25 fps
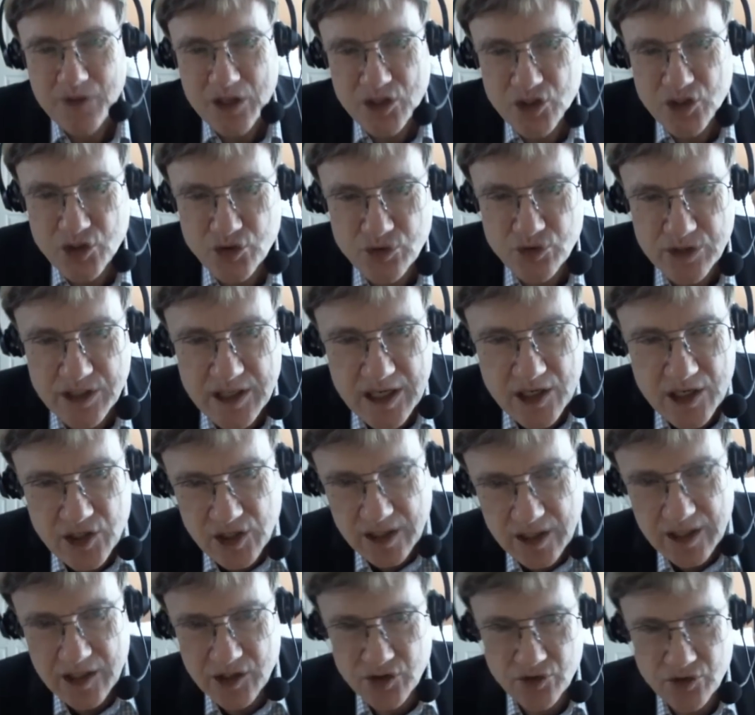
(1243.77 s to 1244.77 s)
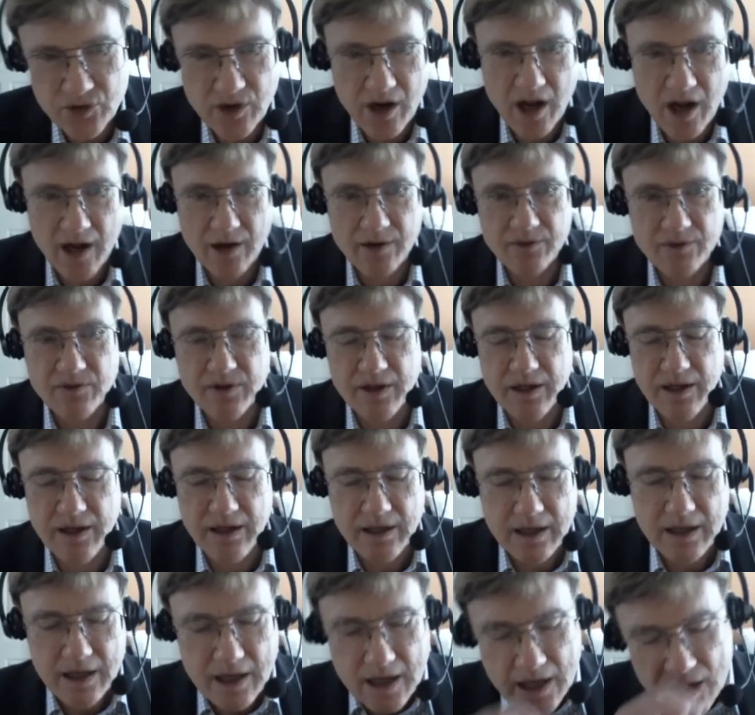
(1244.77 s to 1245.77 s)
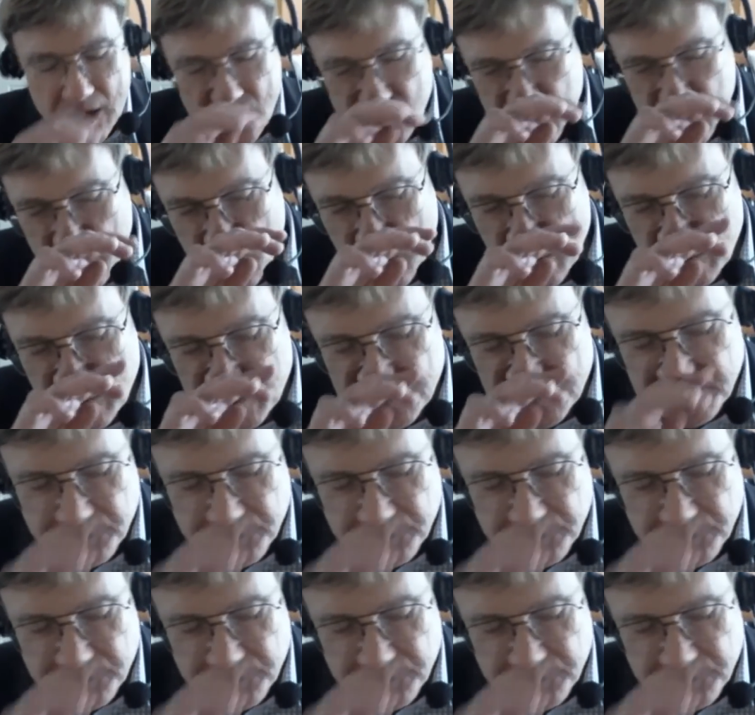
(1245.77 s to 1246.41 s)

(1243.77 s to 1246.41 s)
strategic historiography. So